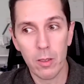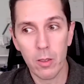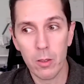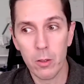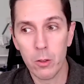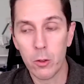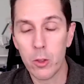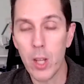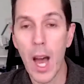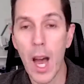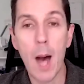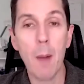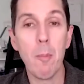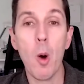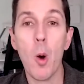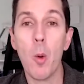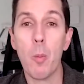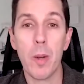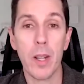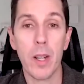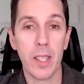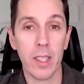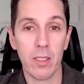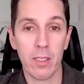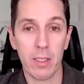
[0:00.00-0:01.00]
job
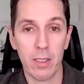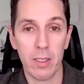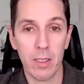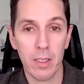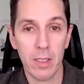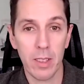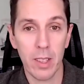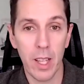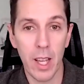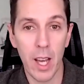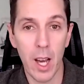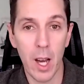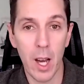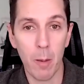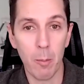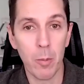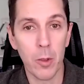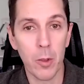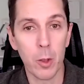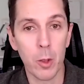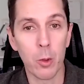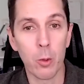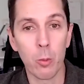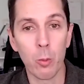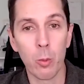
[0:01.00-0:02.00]
openings. Um,
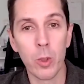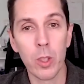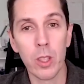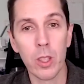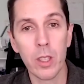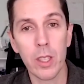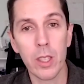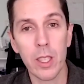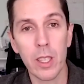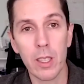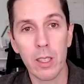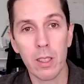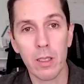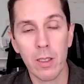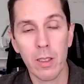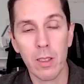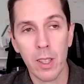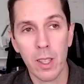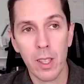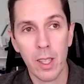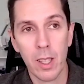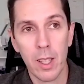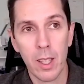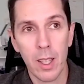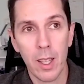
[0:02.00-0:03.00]
there's really
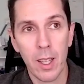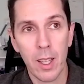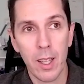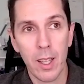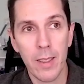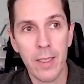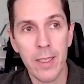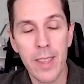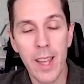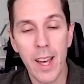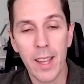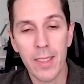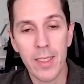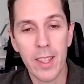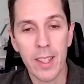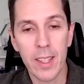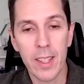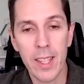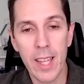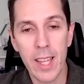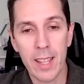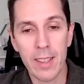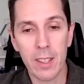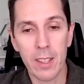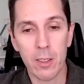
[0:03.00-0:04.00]
nothing
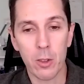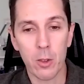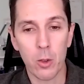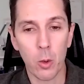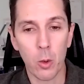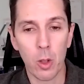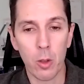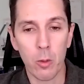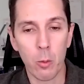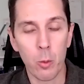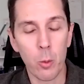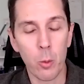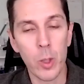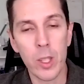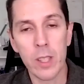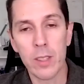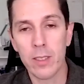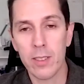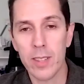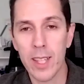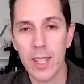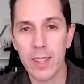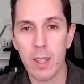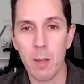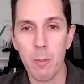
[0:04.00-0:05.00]
yet that's sort of
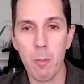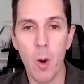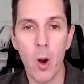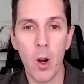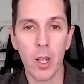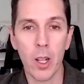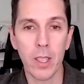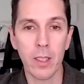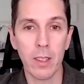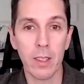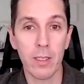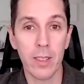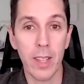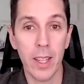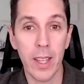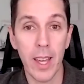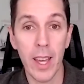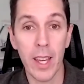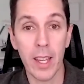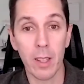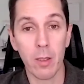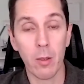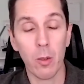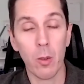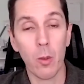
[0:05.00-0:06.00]
reset the market to say,
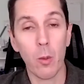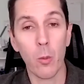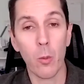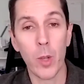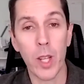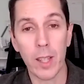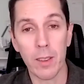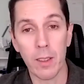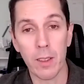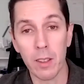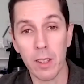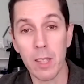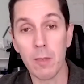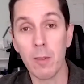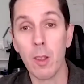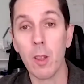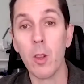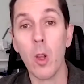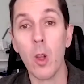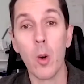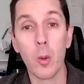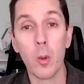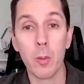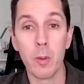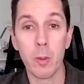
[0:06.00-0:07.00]
hey, we have to leave the
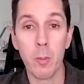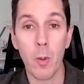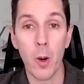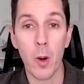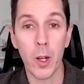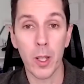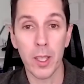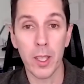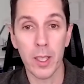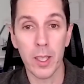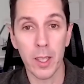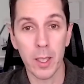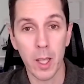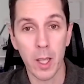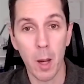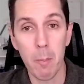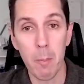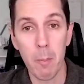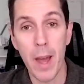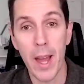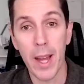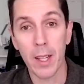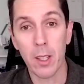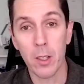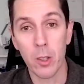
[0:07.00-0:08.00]
locums market and come
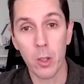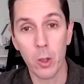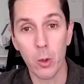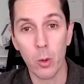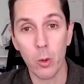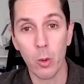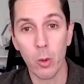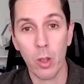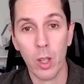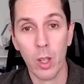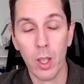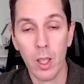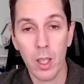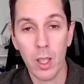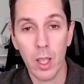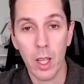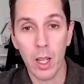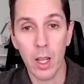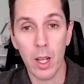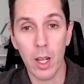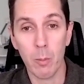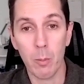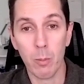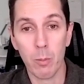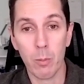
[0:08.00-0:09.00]
back to
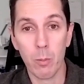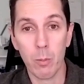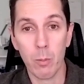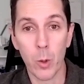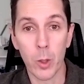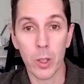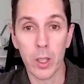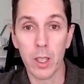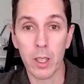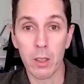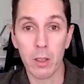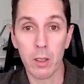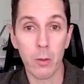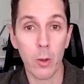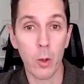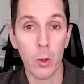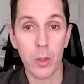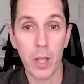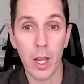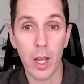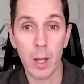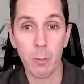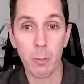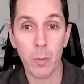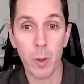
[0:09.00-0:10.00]
um, working as a
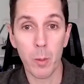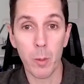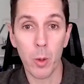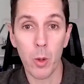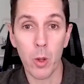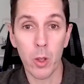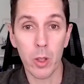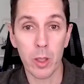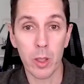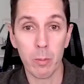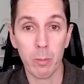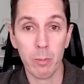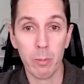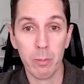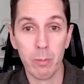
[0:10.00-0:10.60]
full-time employee.